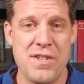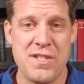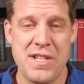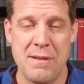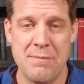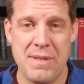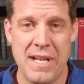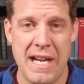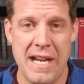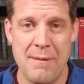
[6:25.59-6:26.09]

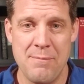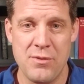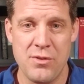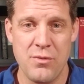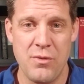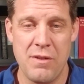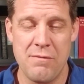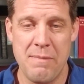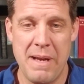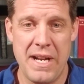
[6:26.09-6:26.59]
sometimes
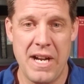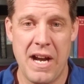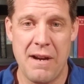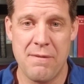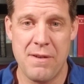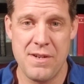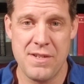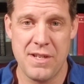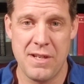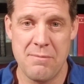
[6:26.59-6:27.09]
we've made
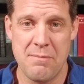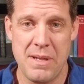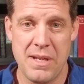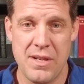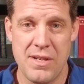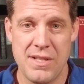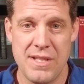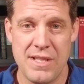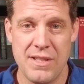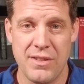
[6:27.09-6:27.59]
offers on
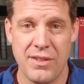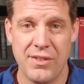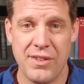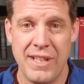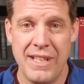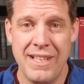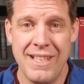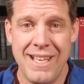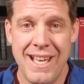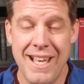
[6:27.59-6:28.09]
bigger deals
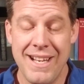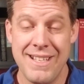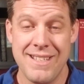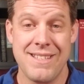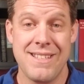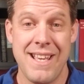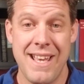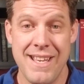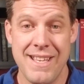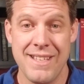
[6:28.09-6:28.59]
and it's
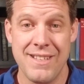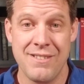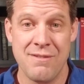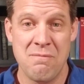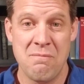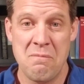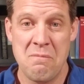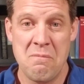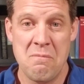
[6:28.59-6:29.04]
taken